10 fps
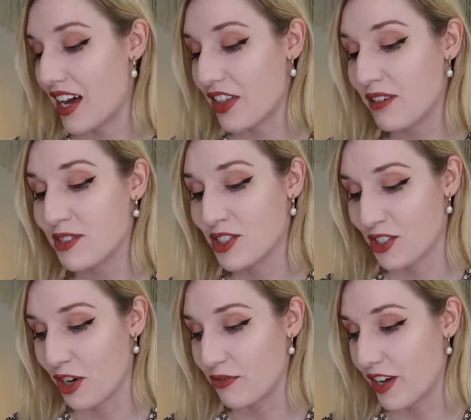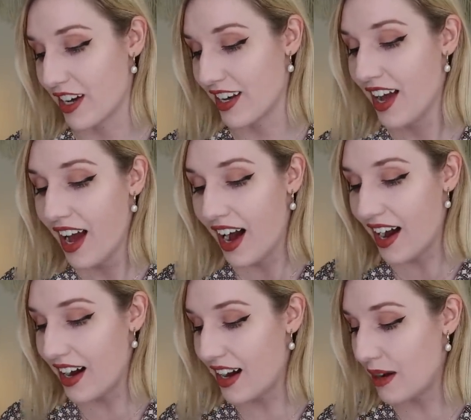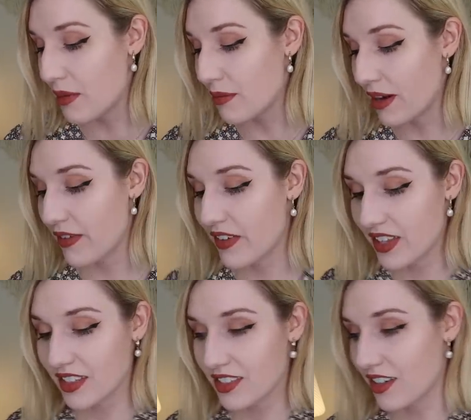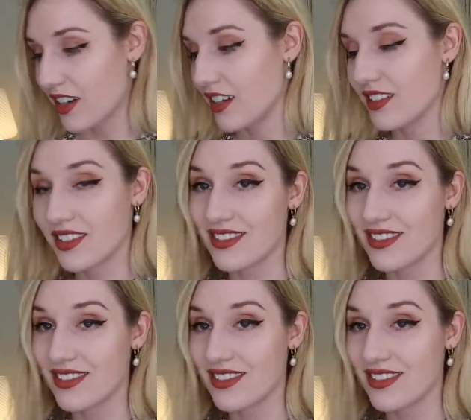I thought it was so fun. My favorite things are